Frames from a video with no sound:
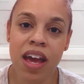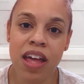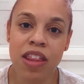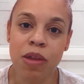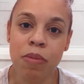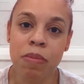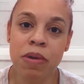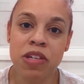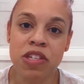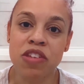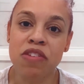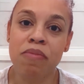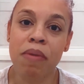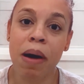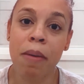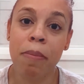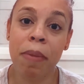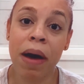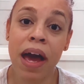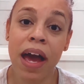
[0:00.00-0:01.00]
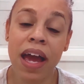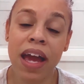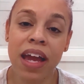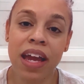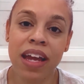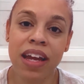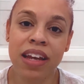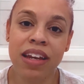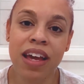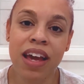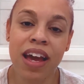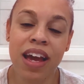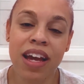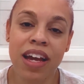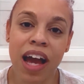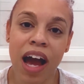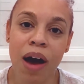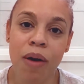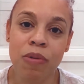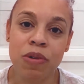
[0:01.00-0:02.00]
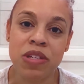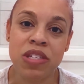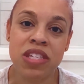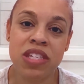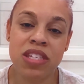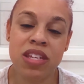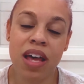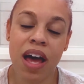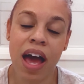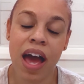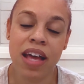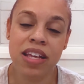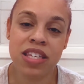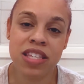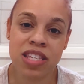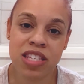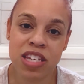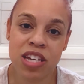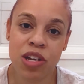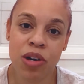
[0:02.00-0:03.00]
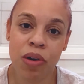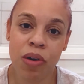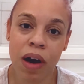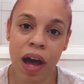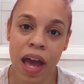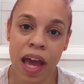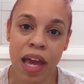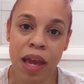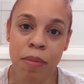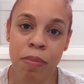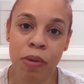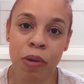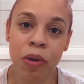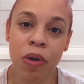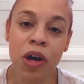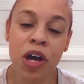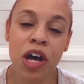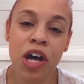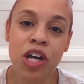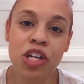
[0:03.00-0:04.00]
in the midst of my pain, God was still able